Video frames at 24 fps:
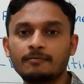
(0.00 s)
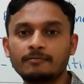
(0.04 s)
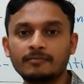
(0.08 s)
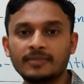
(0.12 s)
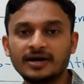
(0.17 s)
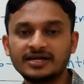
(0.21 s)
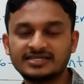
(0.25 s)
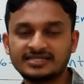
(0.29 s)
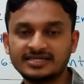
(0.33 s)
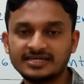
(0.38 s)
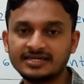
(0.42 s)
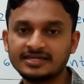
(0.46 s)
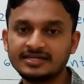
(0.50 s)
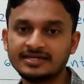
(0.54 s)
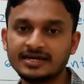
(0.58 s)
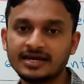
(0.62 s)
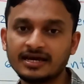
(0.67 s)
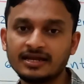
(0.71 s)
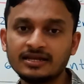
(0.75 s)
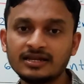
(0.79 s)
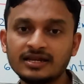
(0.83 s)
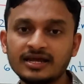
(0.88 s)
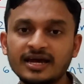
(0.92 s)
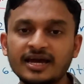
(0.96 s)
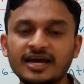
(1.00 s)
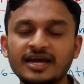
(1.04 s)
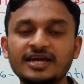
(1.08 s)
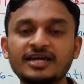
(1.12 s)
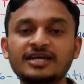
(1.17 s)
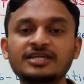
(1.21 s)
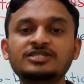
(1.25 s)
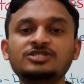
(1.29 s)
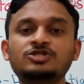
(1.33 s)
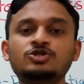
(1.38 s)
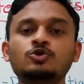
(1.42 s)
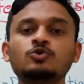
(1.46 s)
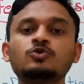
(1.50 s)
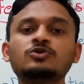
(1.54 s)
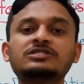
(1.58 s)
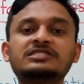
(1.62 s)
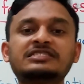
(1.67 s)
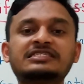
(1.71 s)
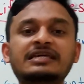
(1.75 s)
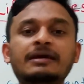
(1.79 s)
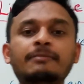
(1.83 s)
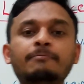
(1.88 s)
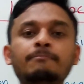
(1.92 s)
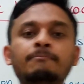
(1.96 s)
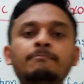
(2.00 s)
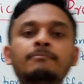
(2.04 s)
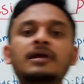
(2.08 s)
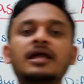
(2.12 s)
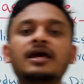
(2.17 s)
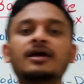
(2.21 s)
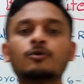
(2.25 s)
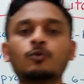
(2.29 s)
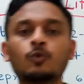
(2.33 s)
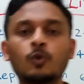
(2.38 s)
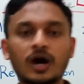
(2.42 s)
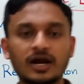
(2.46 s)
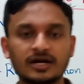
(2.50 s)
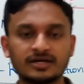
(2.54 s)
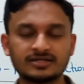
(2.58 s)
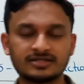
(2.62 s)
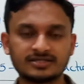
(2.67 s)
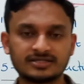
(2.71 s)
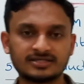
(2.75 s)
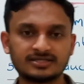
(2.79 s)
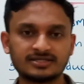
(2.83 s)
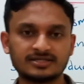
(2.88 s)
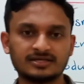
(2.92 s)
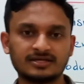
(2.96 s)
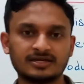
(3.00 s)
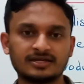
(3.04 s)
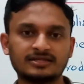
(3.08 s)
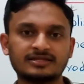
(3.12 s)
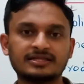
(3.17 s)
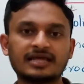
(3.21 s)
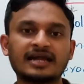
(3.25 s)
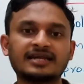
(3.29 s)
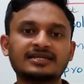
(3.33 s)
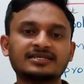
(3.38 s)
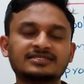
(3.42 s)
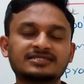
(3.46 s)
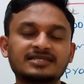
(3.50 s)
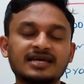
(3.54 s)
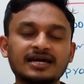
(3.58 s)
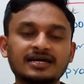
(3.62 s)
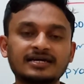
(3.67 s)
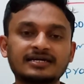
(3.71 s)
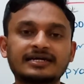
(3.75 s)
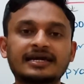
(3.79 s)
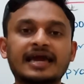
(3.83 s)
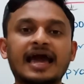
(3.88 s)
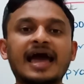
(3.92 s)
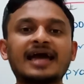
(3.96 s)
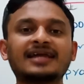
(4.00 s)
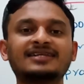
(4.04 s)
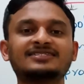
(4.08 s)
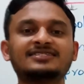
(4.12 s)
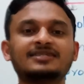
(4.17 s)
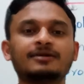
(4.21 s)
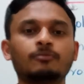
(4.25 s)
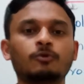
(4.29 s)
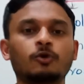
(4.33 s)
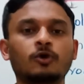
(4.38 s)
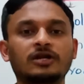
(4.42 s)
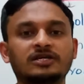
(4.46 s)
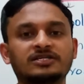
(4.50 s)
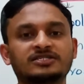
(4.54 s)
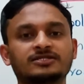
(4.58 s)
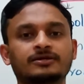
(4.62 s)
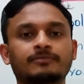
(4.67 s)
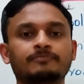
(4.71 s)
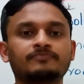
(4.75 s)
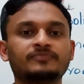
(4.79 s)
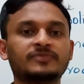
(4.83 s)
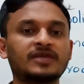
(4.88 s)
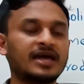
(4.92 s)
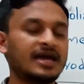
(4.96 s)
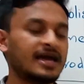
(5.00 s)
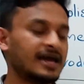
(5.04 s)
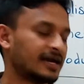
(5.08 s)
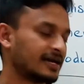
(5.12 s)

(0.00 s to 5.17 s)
material into simpler ones. That is the catabolism.